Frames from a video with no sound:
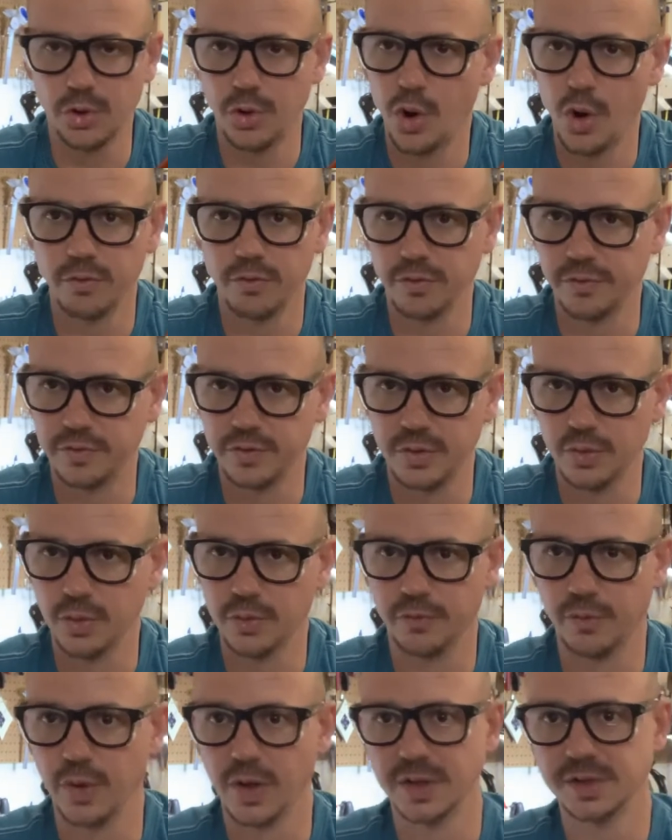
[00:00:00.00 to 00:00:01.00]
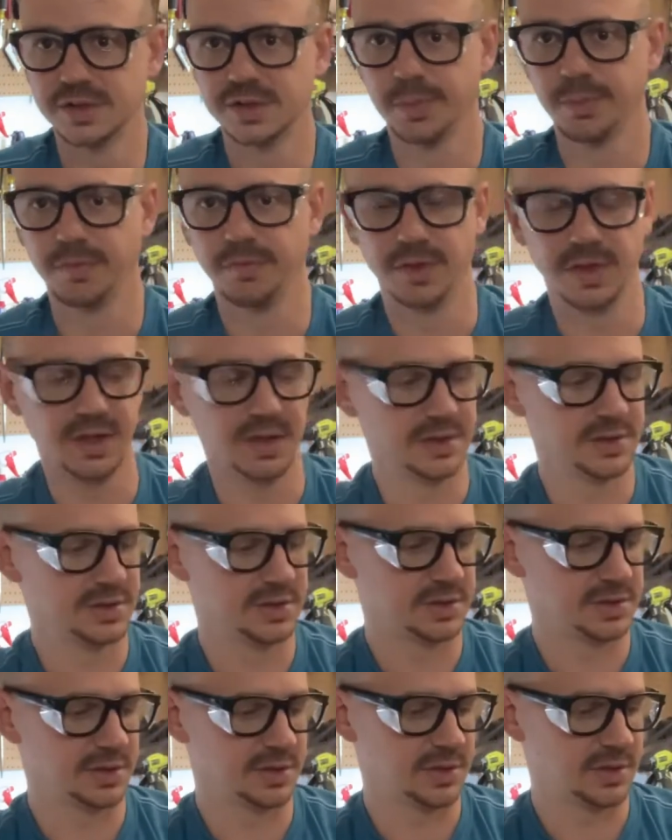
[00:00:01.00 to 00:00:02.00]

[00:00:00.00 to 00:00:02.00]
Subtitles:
overview of what some of these